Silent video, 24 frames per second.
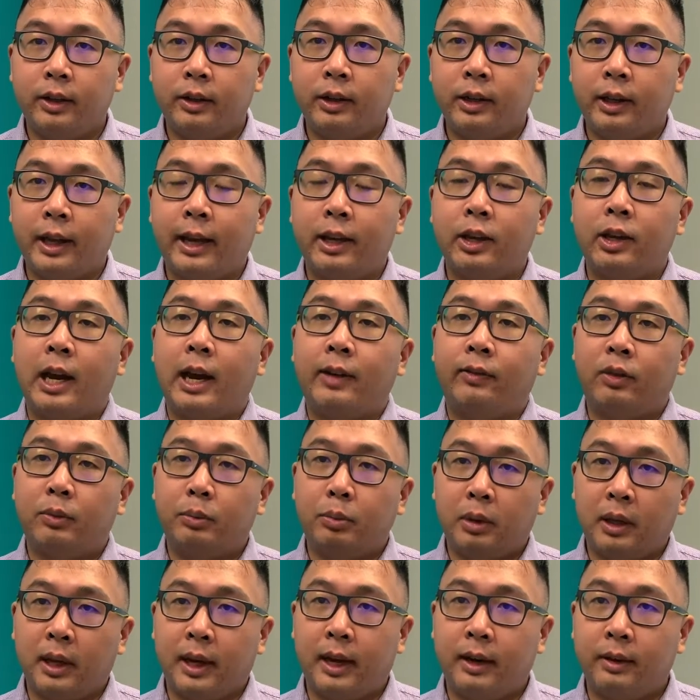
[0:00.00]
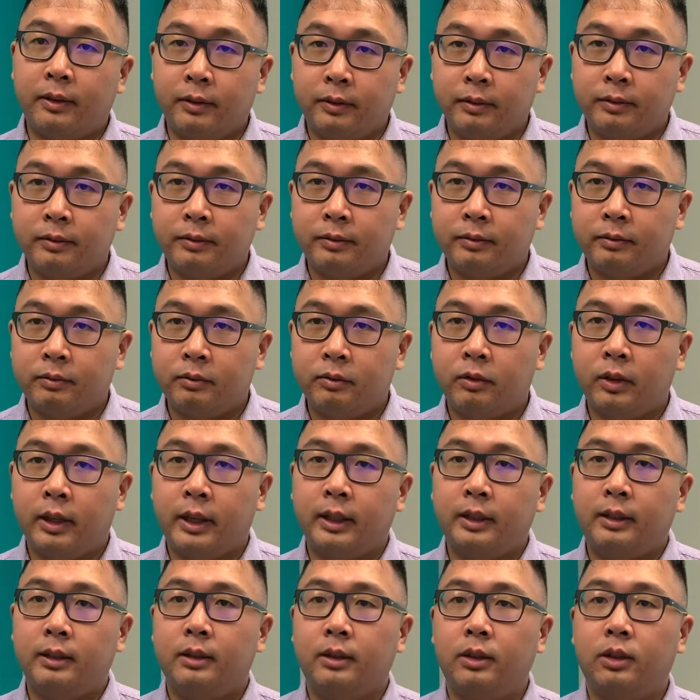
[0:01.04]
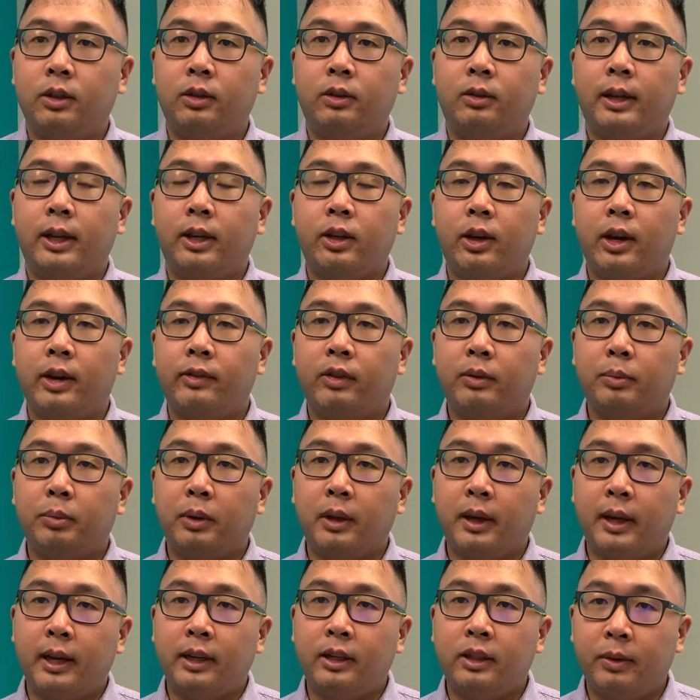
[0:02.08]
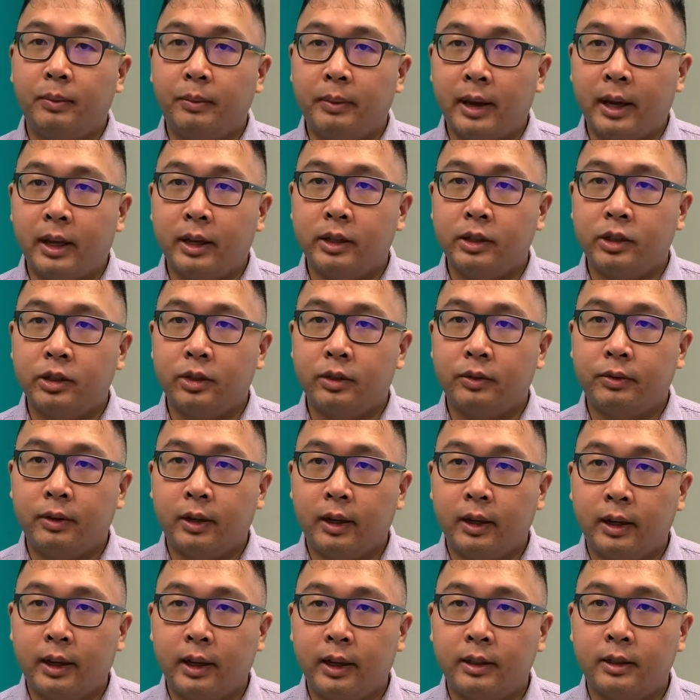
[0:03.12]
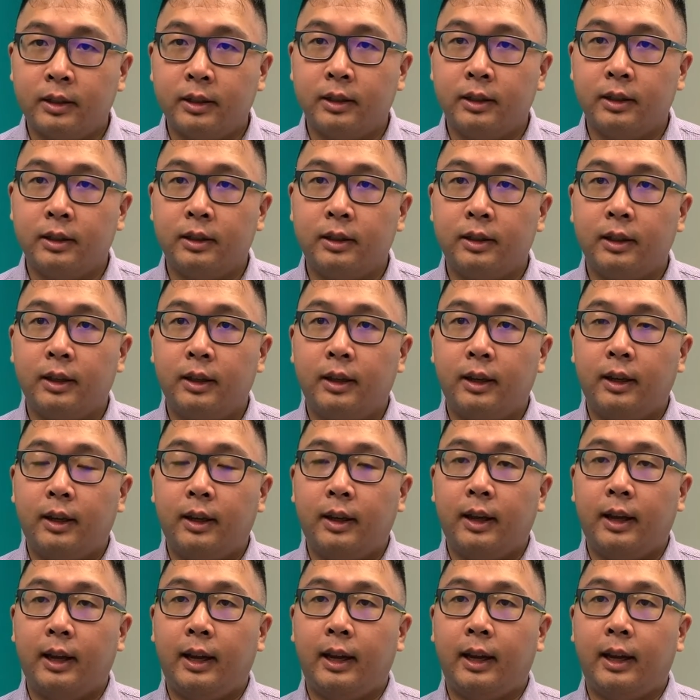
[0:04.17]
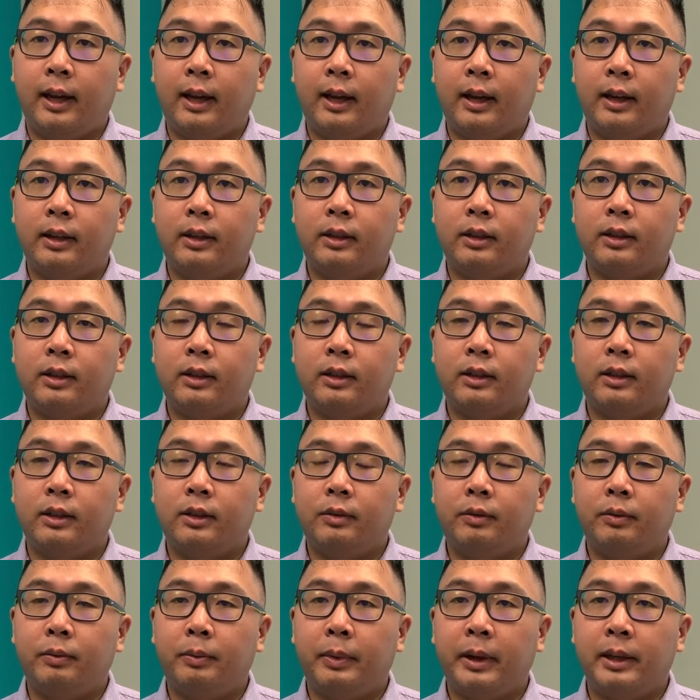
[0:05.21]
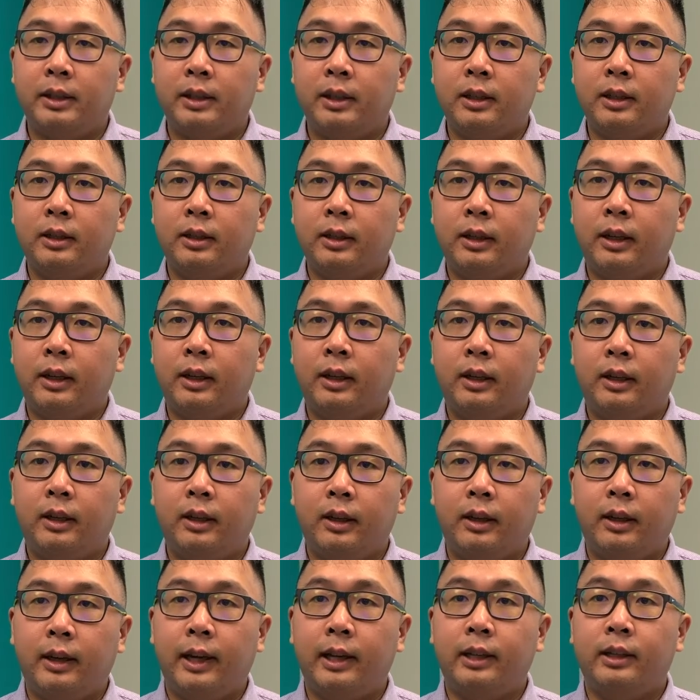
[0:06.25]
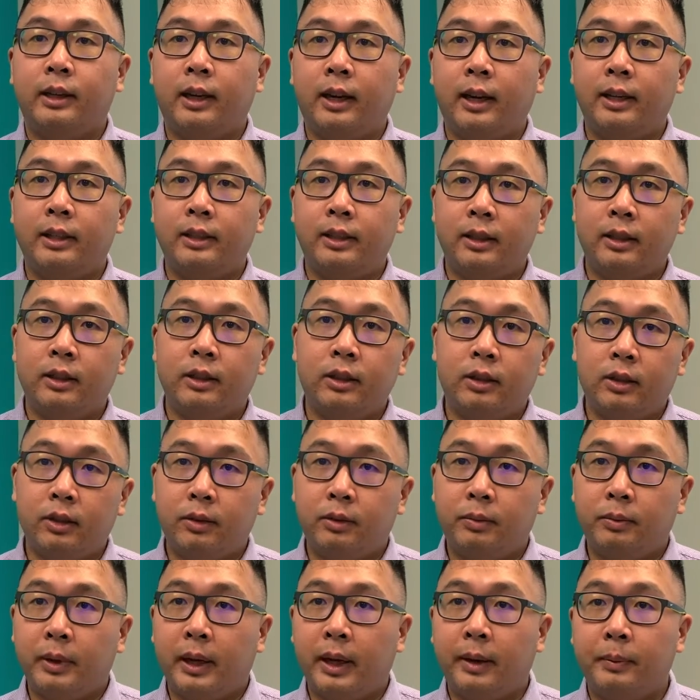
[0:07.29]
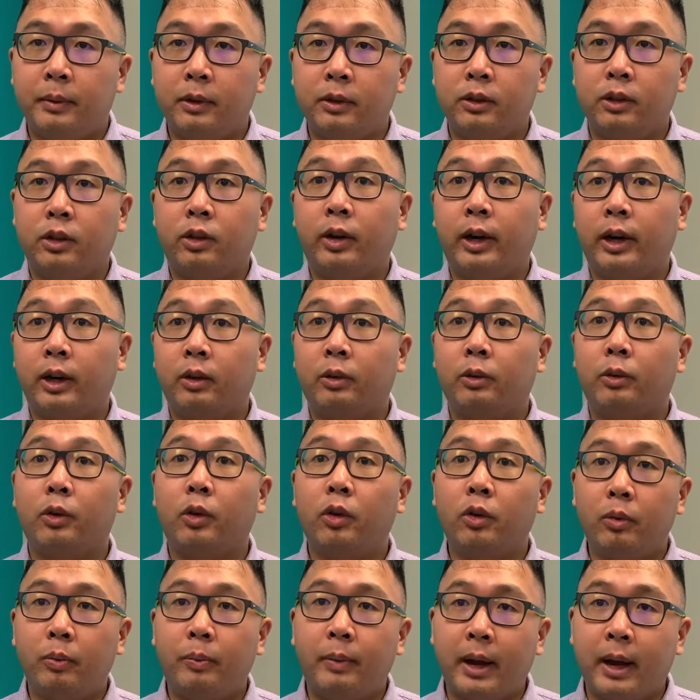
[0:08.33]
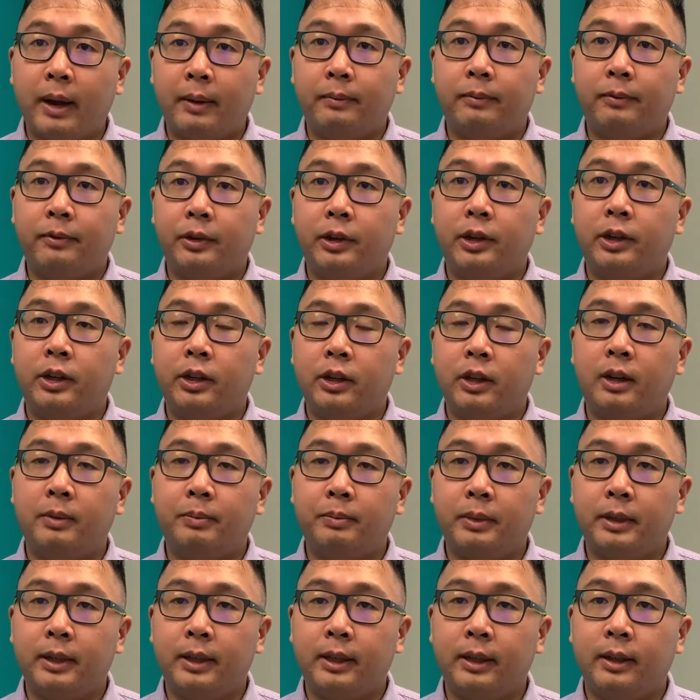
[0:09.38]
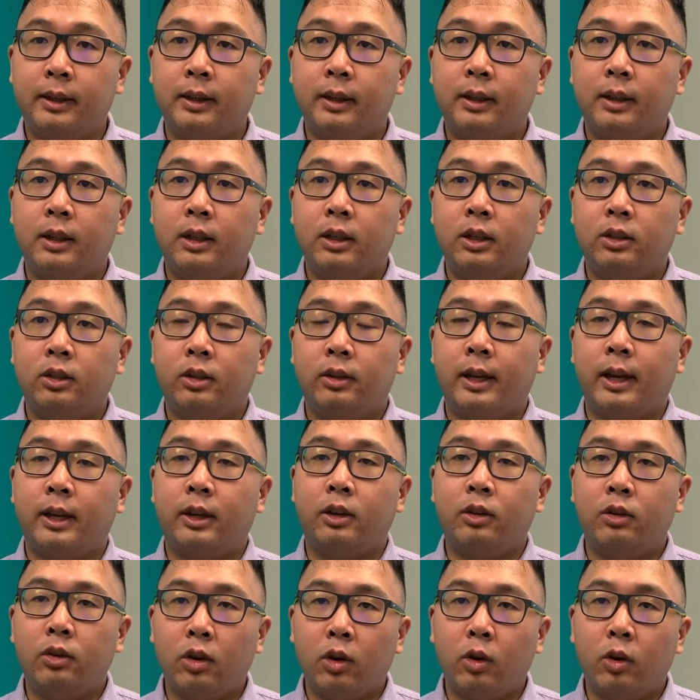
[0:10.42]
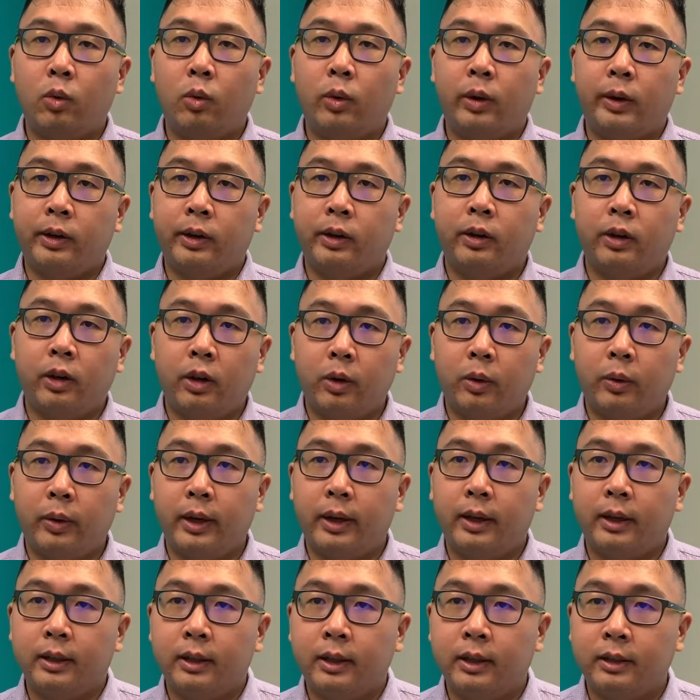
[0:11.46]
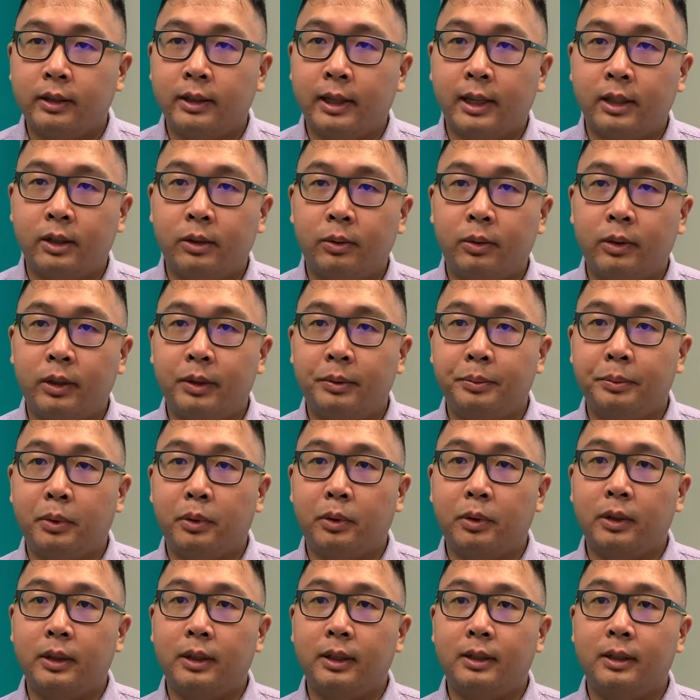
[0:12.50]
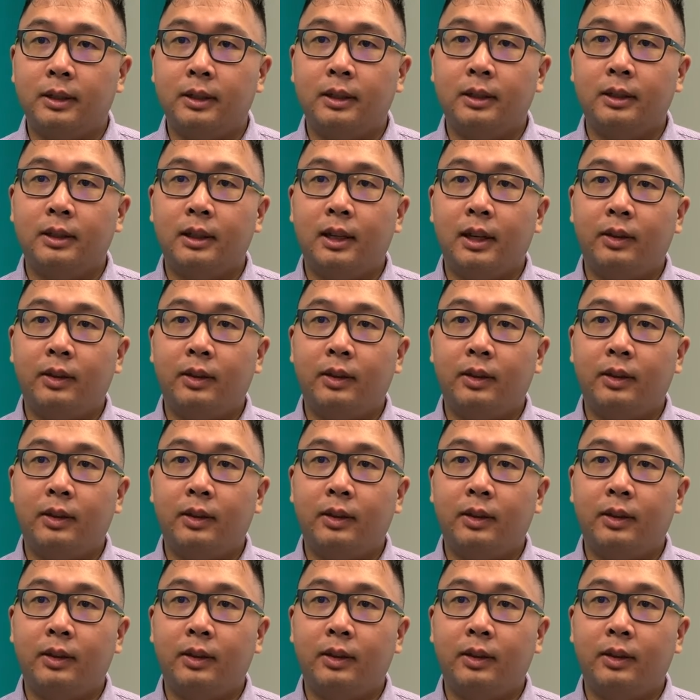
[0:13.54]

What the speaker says: that you have a plan, right? So that you have a plan to manage your finances, and basically it ties into being able to create a roadmap for your company so that you know where going, because that's really important.